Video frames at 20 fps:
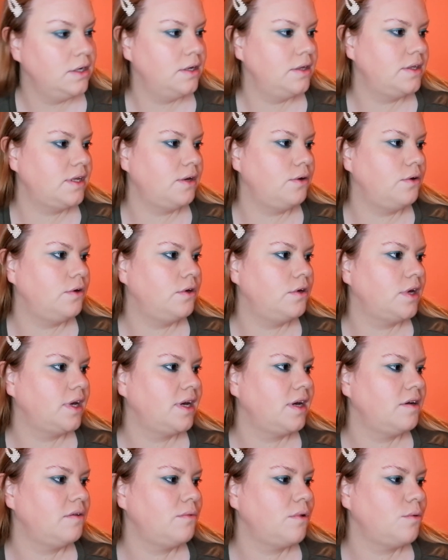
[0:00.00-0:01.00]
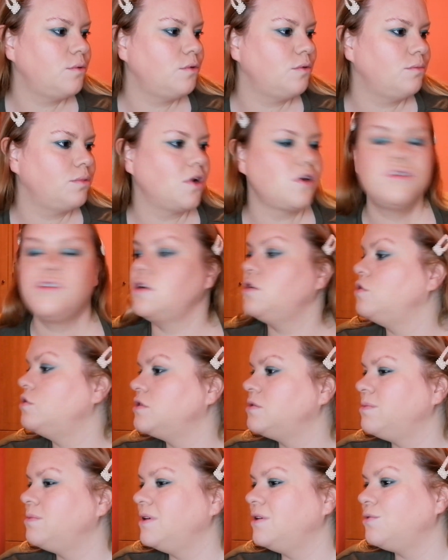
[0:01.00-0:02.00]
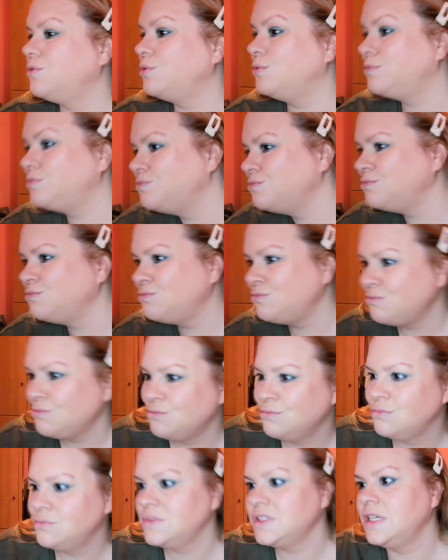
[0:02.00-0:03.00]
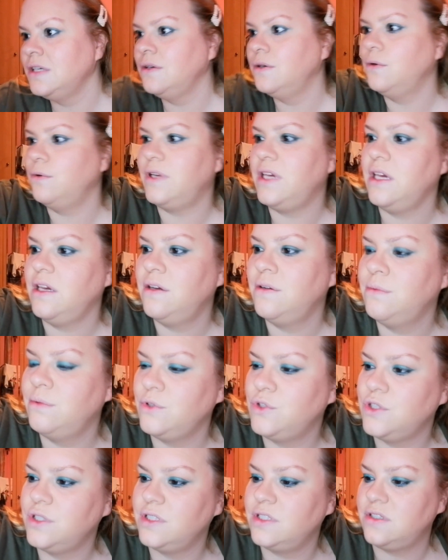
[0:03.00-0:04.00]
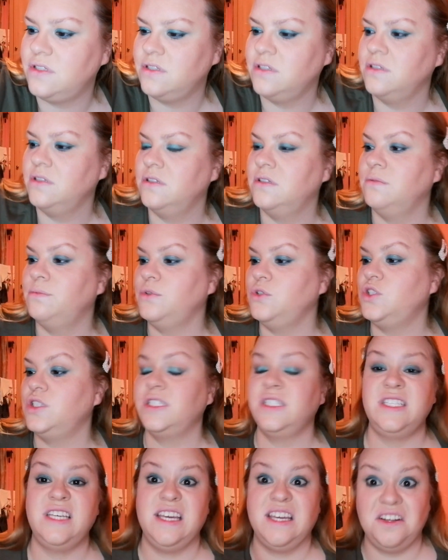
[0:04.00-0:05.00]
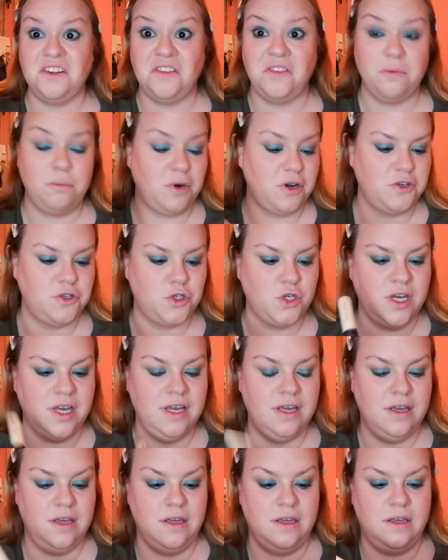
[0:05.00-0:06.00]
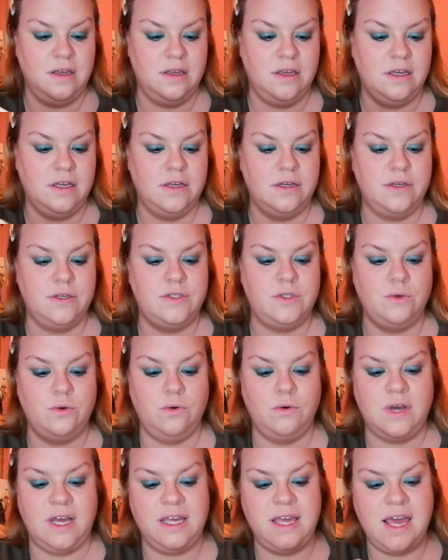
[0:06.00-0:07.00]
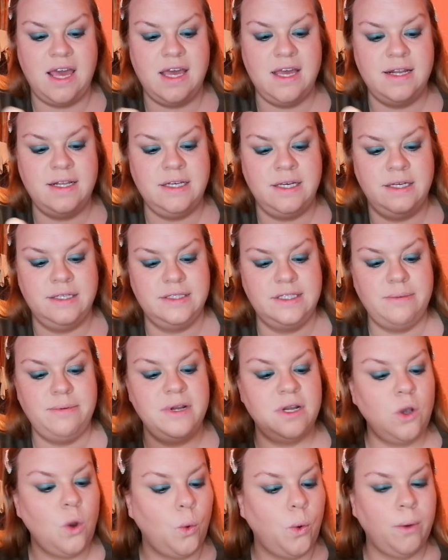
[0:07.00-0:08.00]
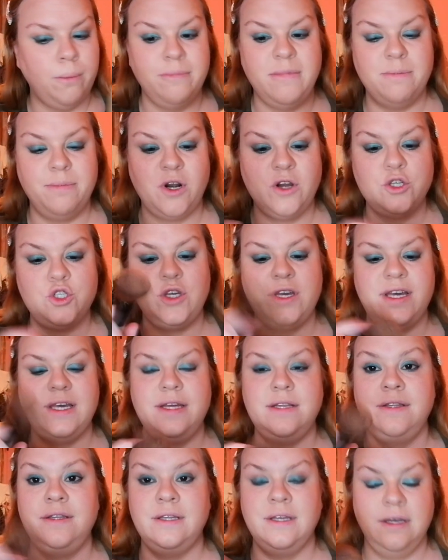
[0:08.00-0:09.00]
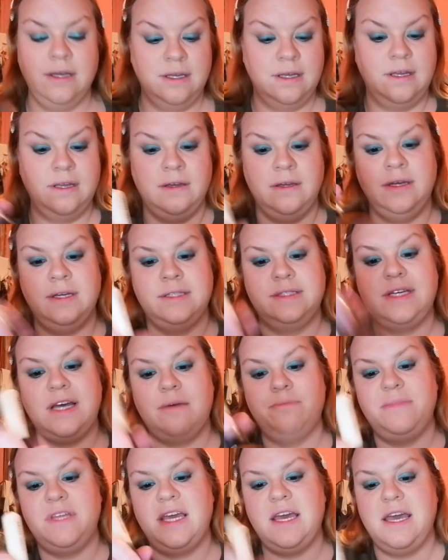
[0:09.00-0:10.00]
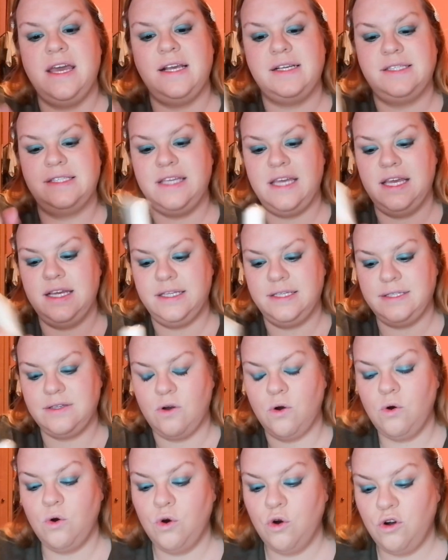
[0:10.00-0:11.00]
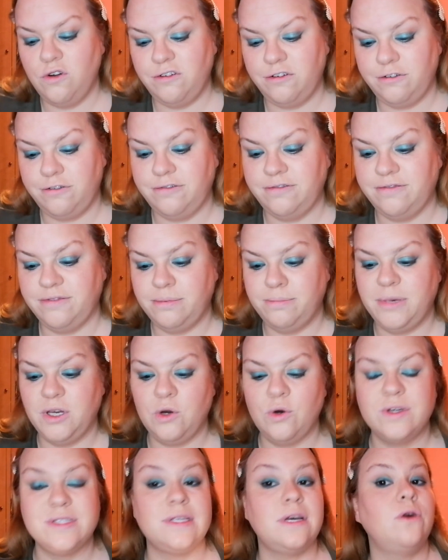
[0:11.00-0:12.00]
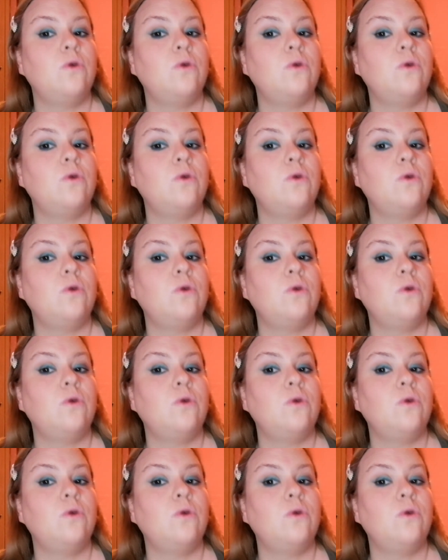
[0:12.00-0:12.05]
Now I can't remember what brush I used with it though. Okay, we'll just take another brush. So again, dipping my brush in. Tap the excess off, because I